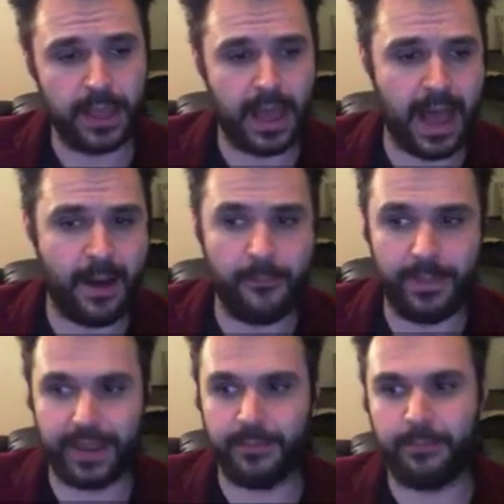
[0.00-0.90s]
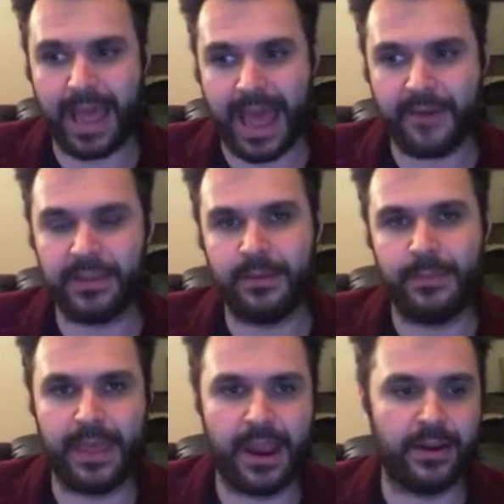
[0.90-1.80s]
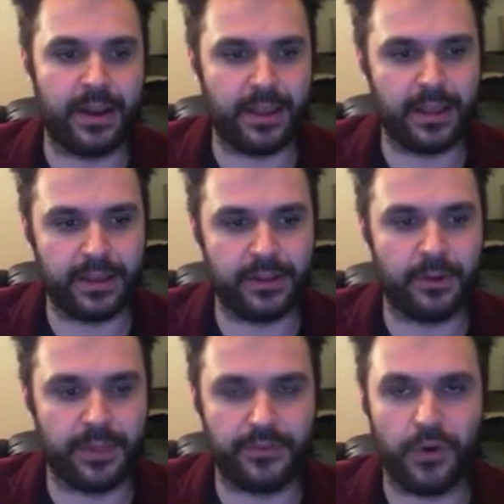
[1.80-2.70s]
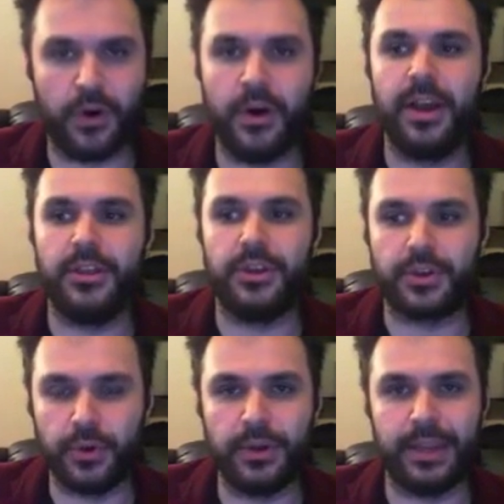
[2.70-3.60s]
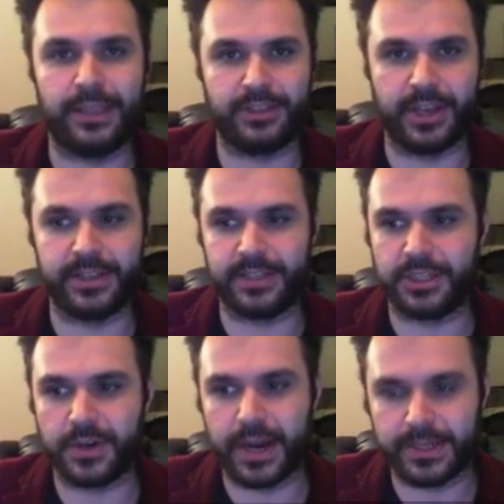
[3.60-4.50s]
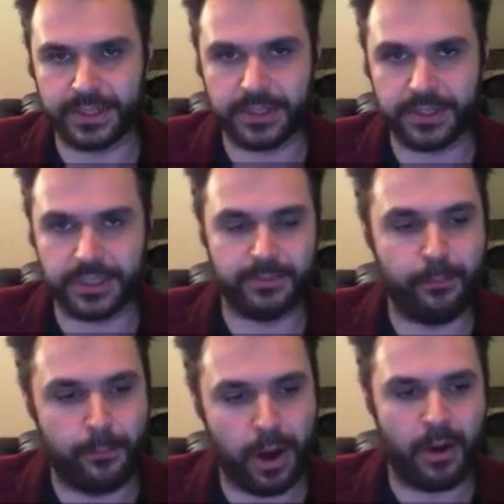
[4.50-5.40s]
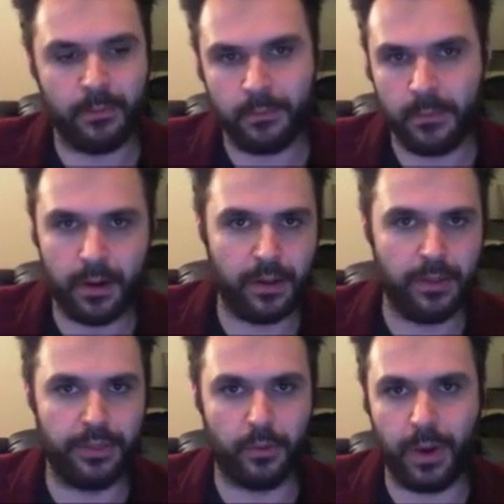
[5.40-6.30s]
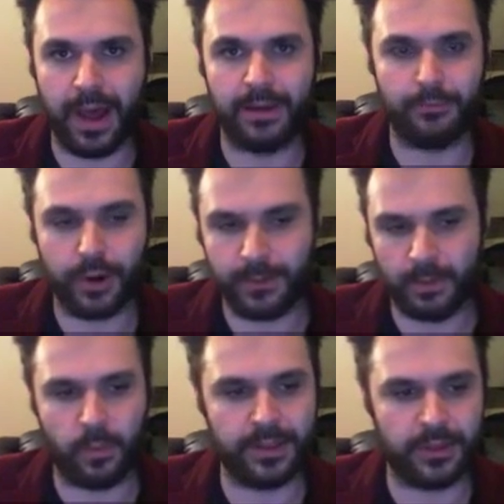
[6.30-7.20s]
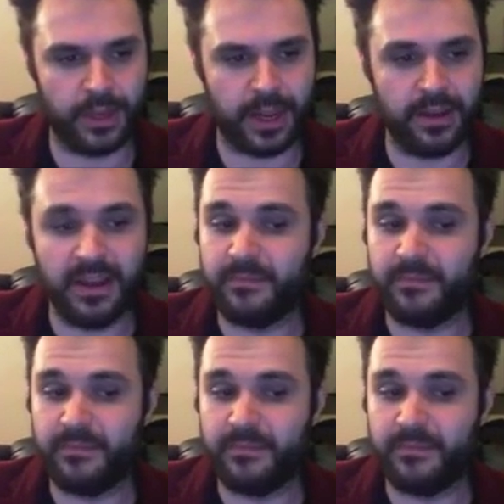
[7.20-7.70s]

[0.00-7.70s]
But by having them there, and with 4, you could in certain situations just bomb the one, put them in one unit.